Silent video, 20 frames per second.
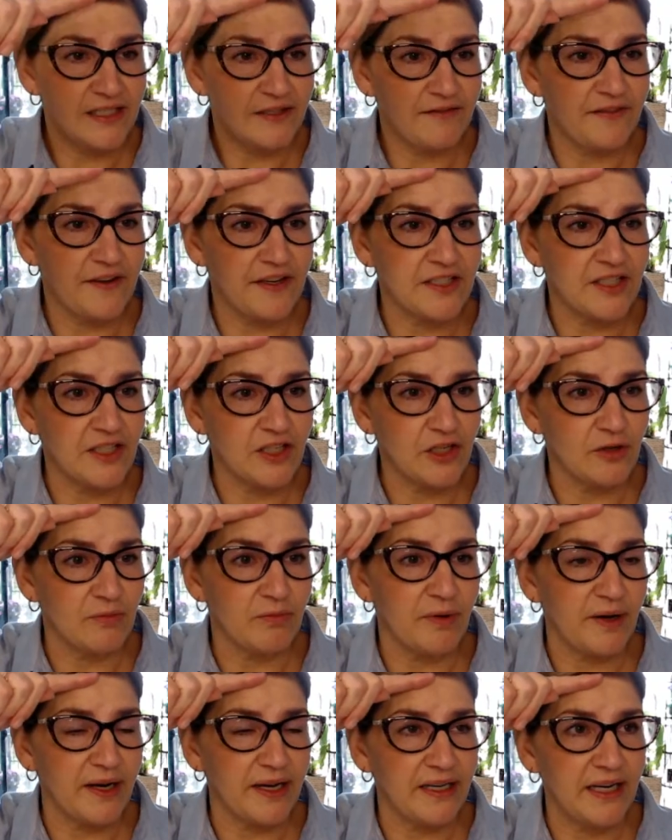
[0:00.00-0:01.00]
affecting your
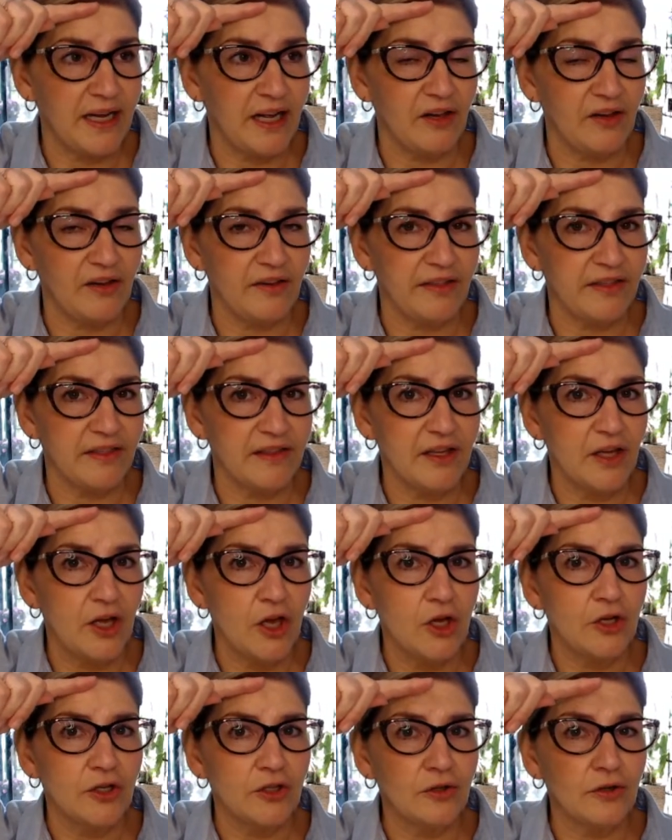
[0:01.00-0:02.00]
brain health,
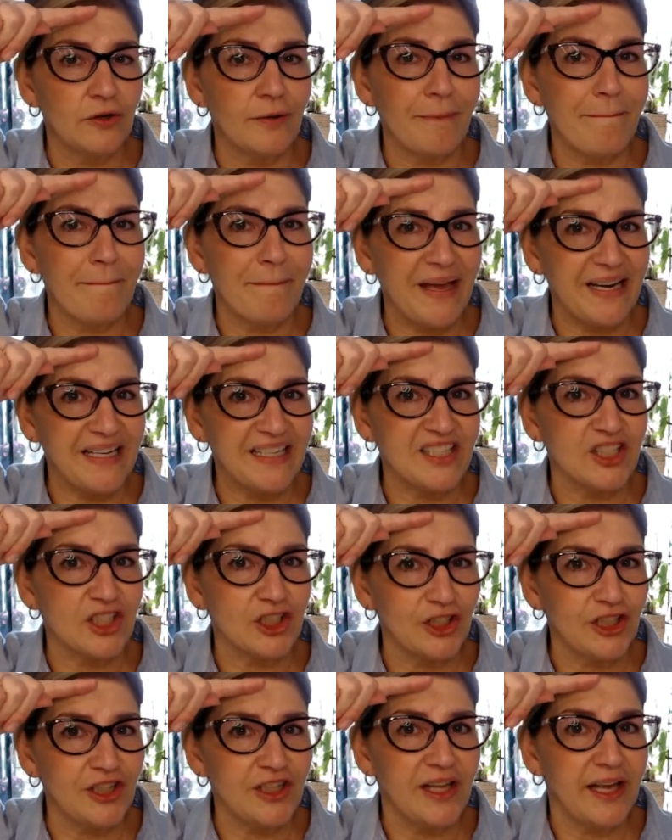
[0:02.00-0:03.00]
your
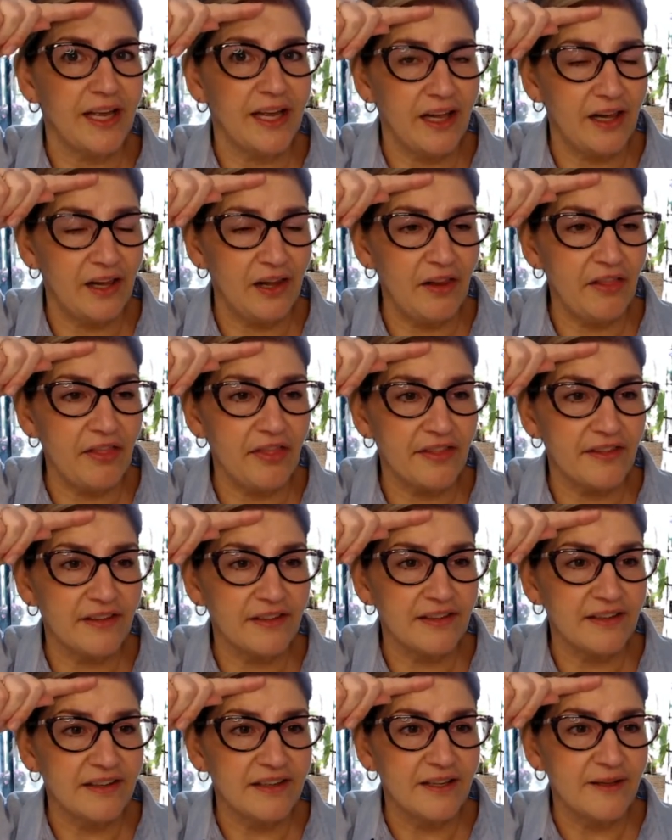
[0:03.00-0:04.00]
mental health.
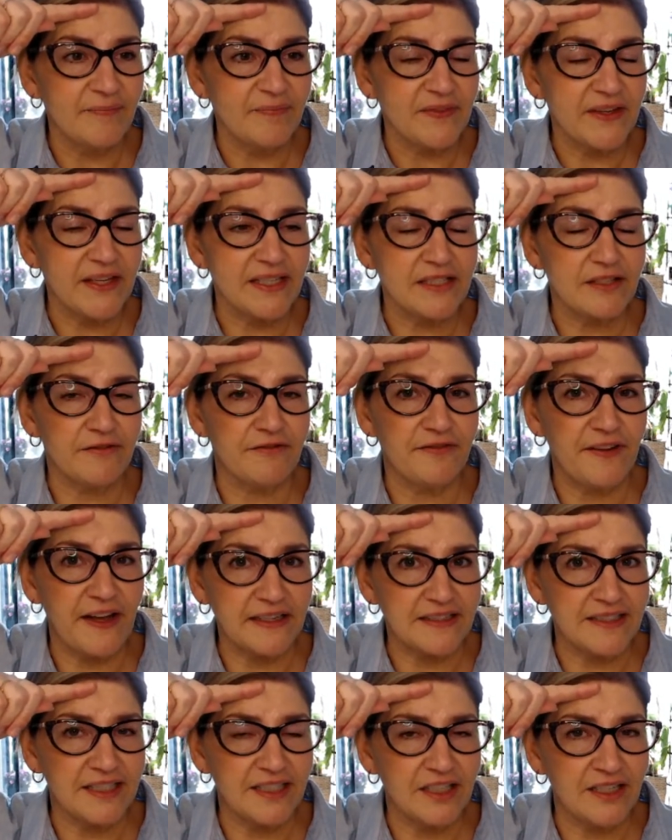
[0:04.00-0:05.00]
It's
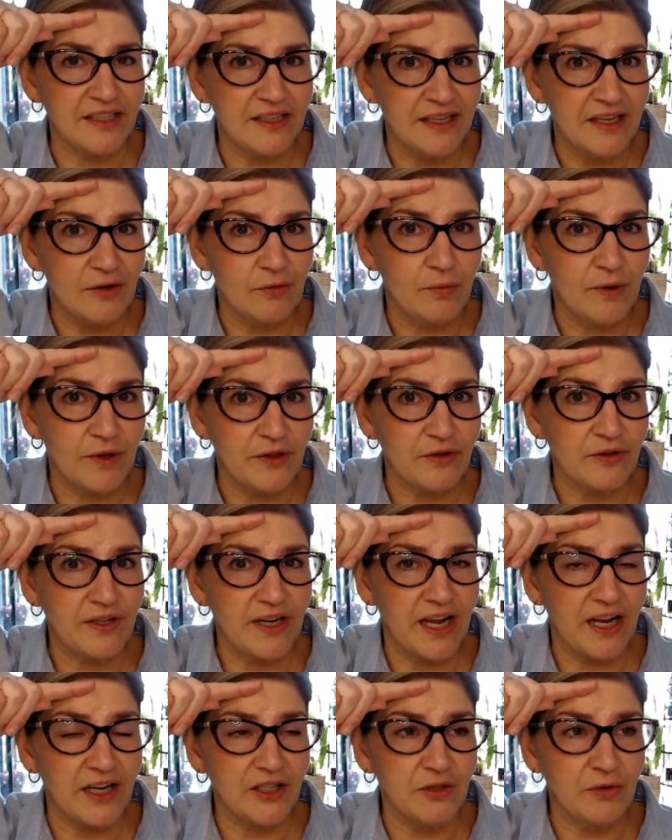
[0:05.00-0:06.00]
affecting whether or
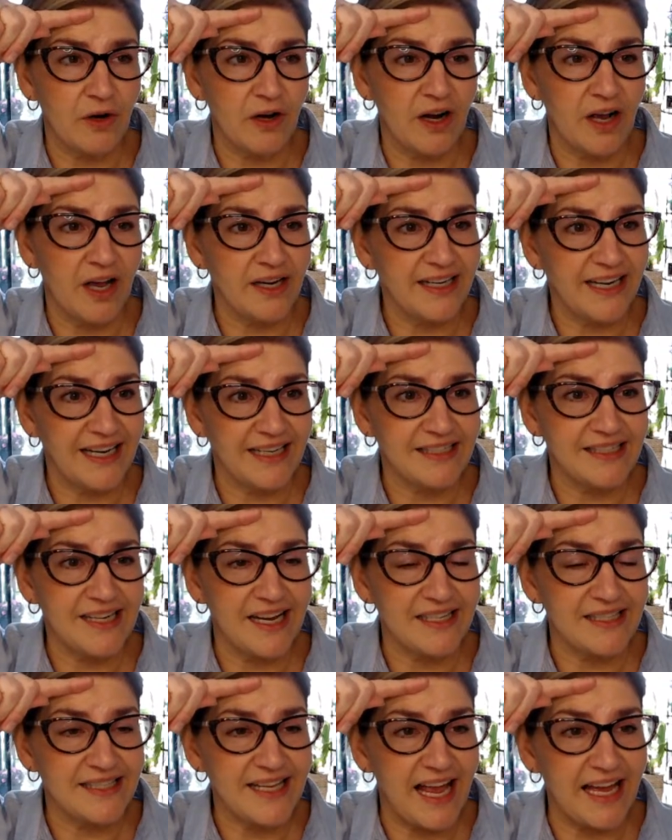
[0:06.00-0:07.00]
not you are on
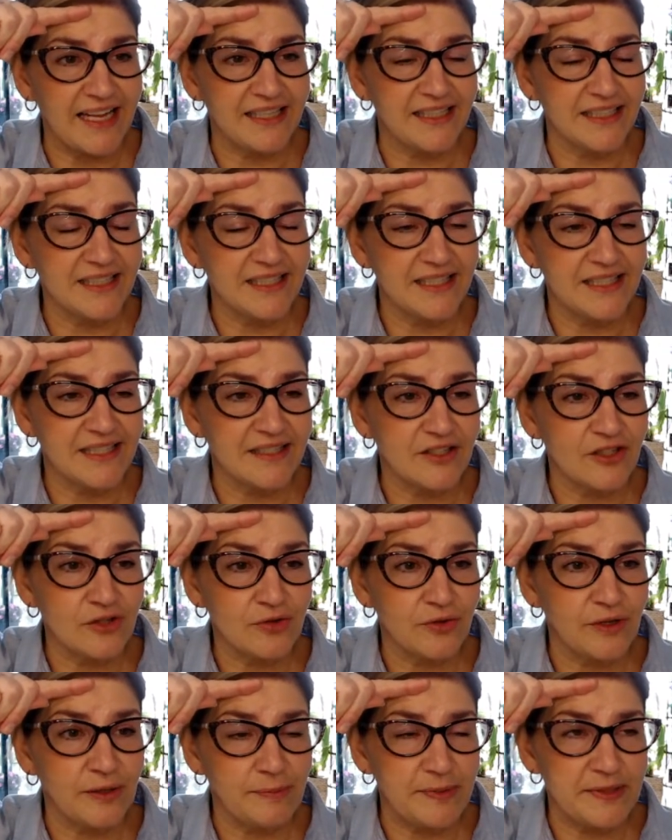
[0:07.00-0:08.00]
anti-sadness
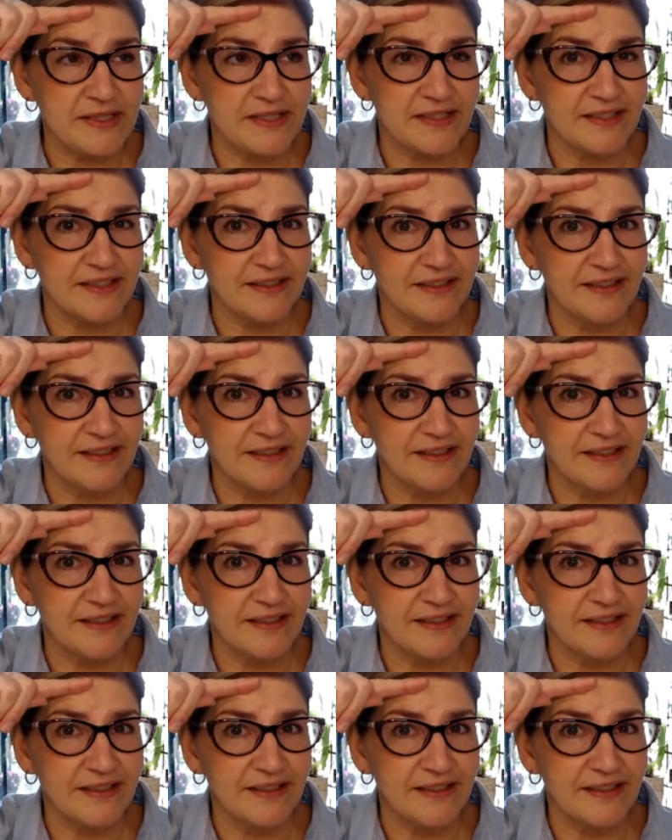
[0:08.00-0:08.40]
scripts